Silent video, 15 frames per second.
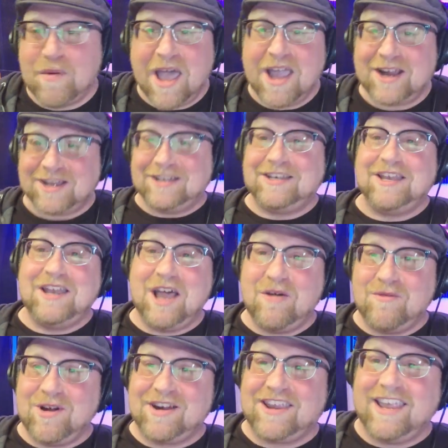back to
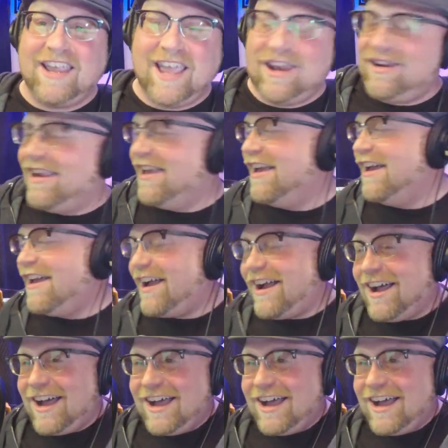not working in. Uh,